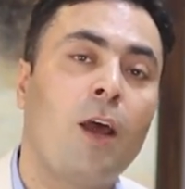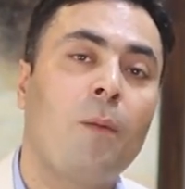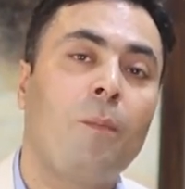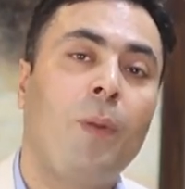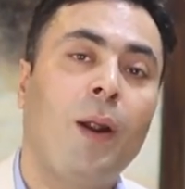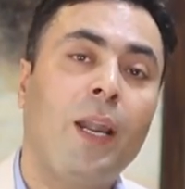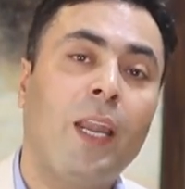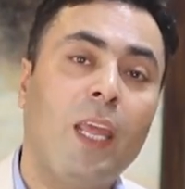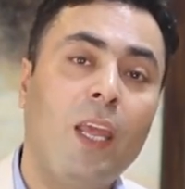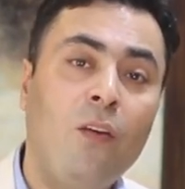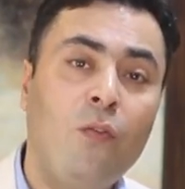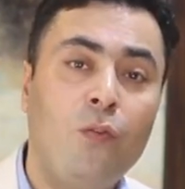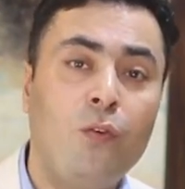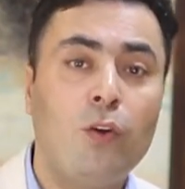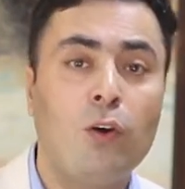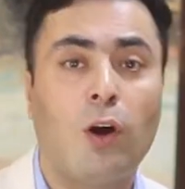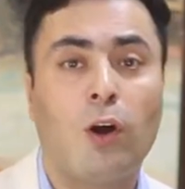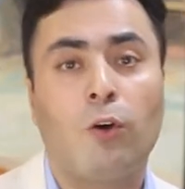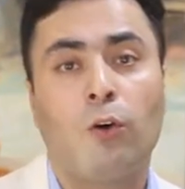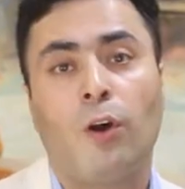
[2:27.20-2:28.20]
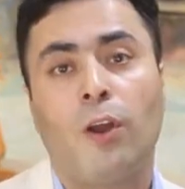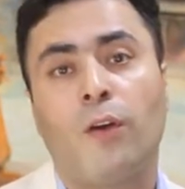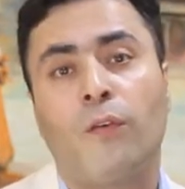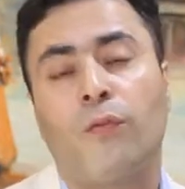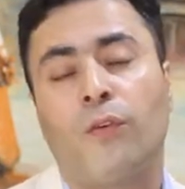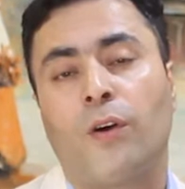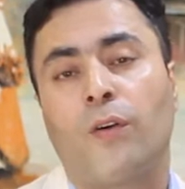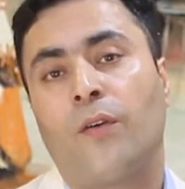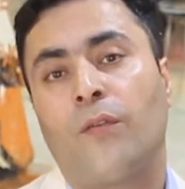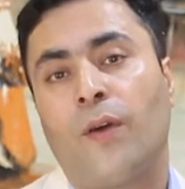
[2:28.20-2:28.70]
But if you are going
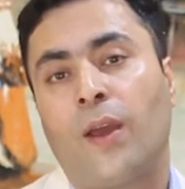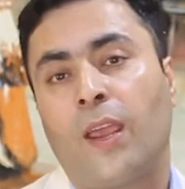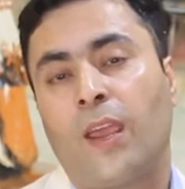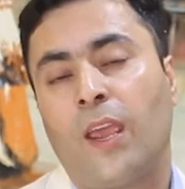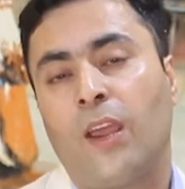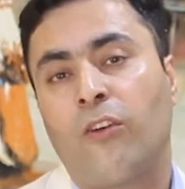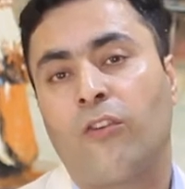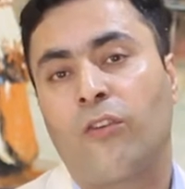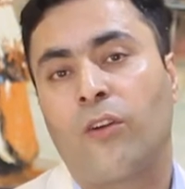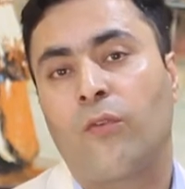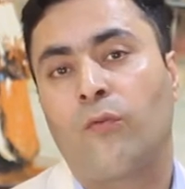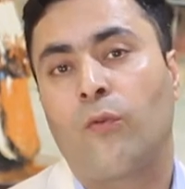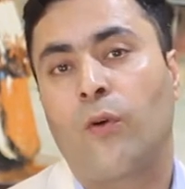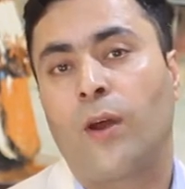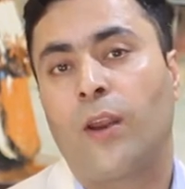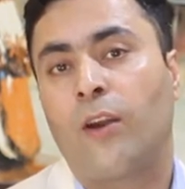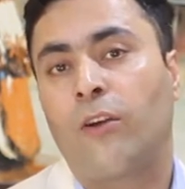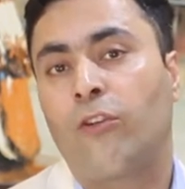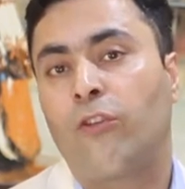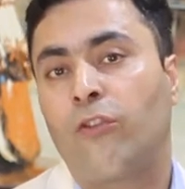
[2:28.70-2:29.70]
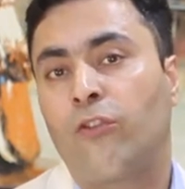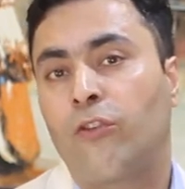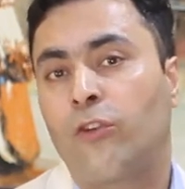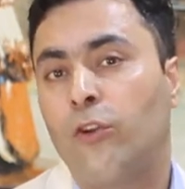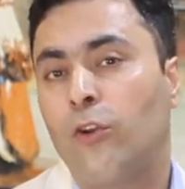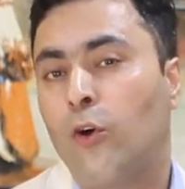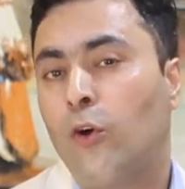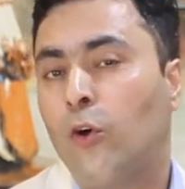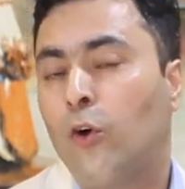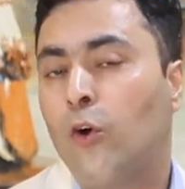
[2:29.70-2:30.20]
for a vacation where it's
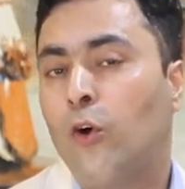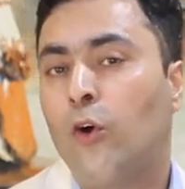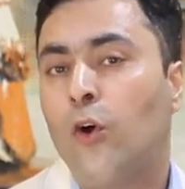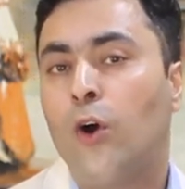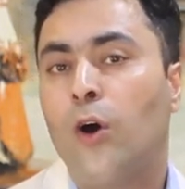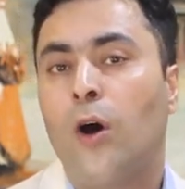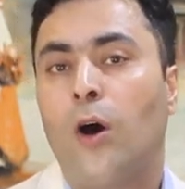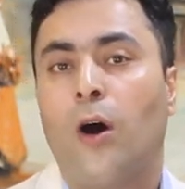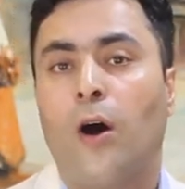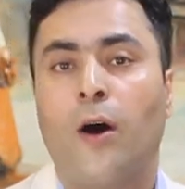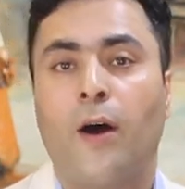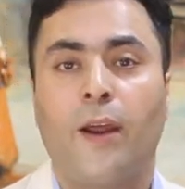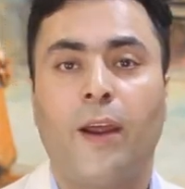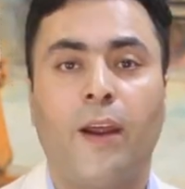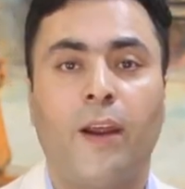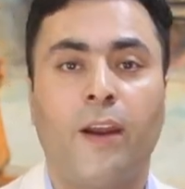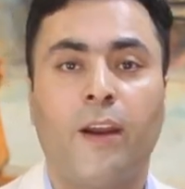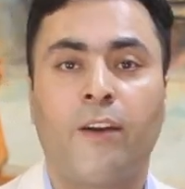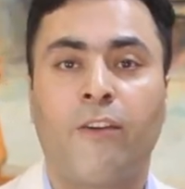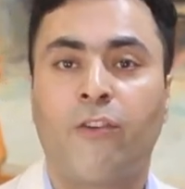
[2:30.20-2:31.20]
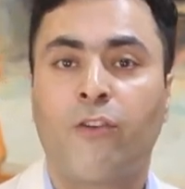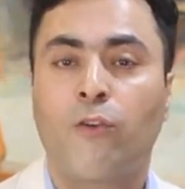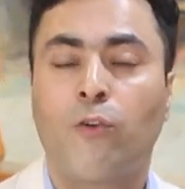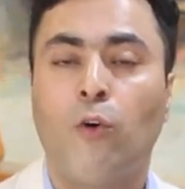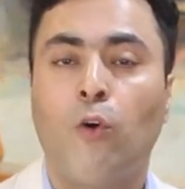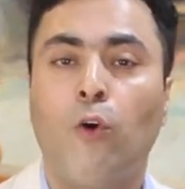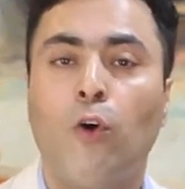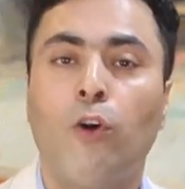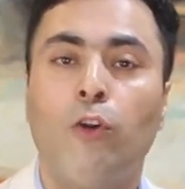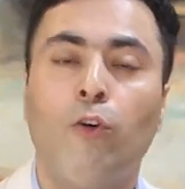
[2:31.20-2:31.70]
snow or it's
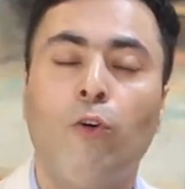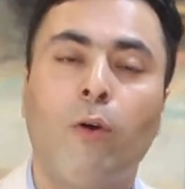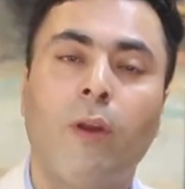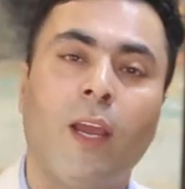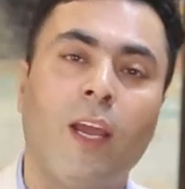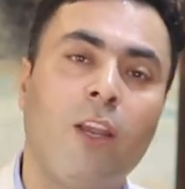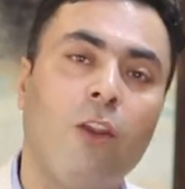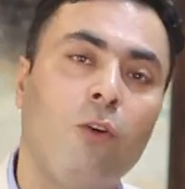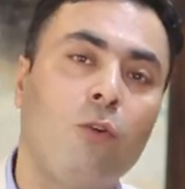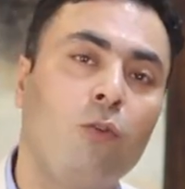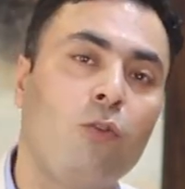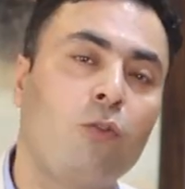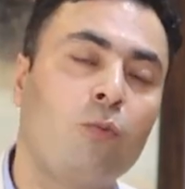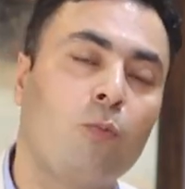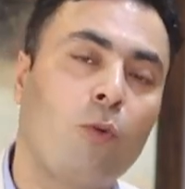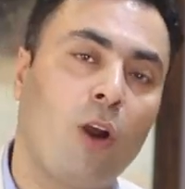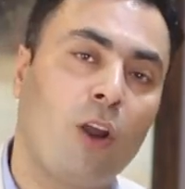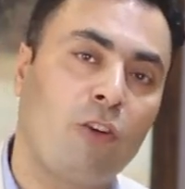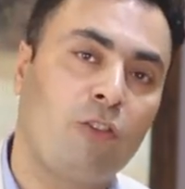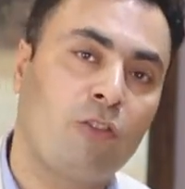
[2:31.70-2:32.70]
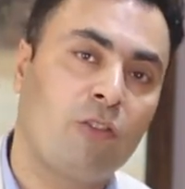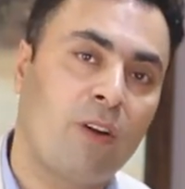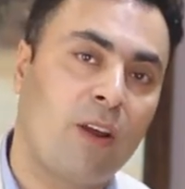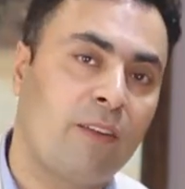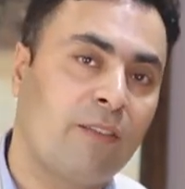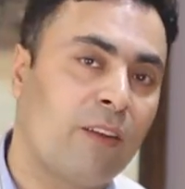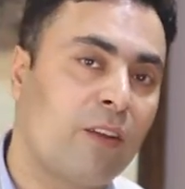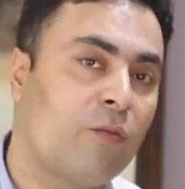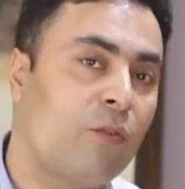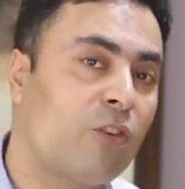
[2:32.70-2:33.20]
cold, you can use
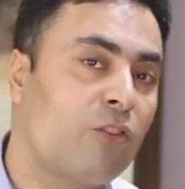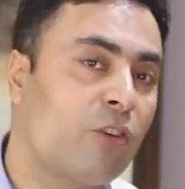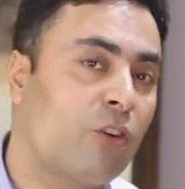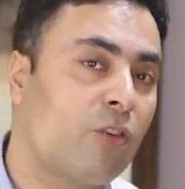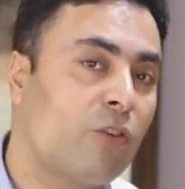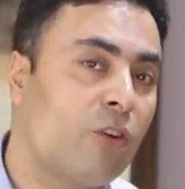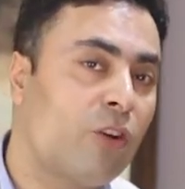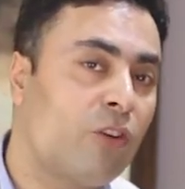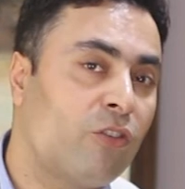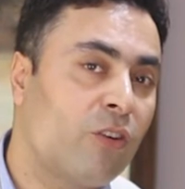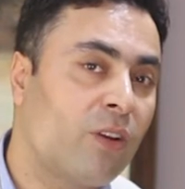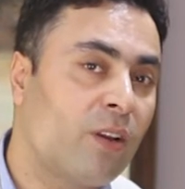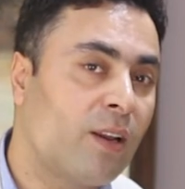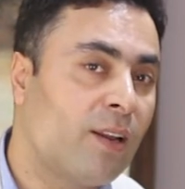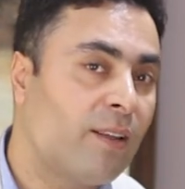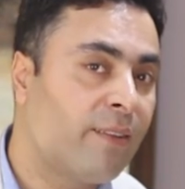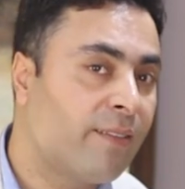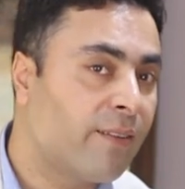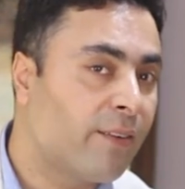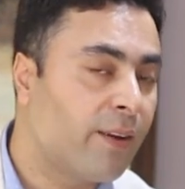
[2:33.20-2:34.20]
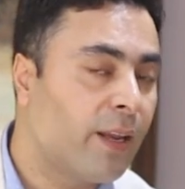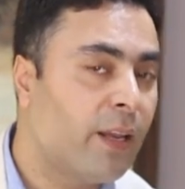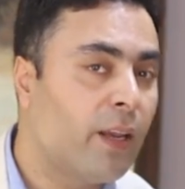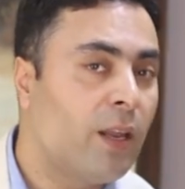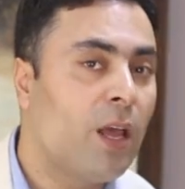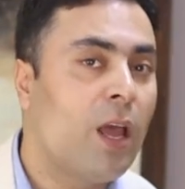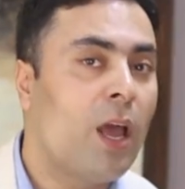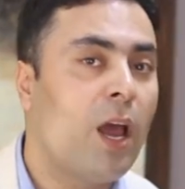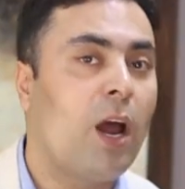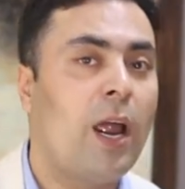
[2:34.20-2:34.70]
moisturizers which are rich in glycerin
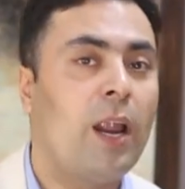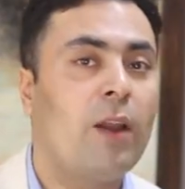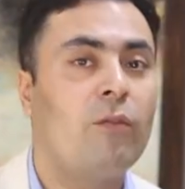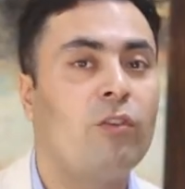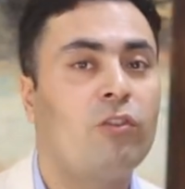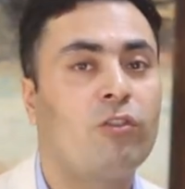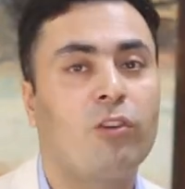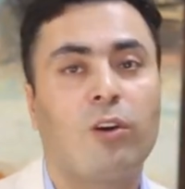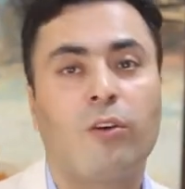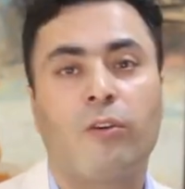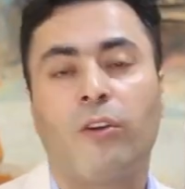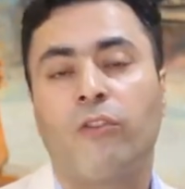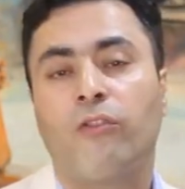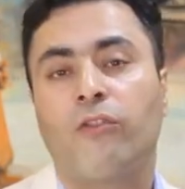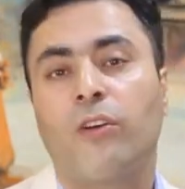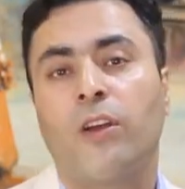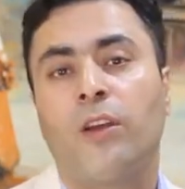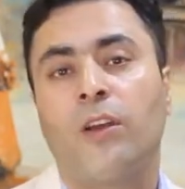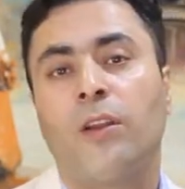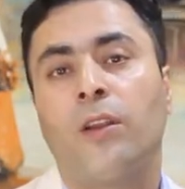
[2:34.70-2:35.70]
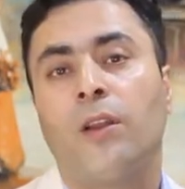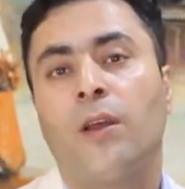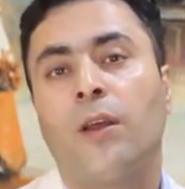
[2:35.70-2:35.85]
and which are rich in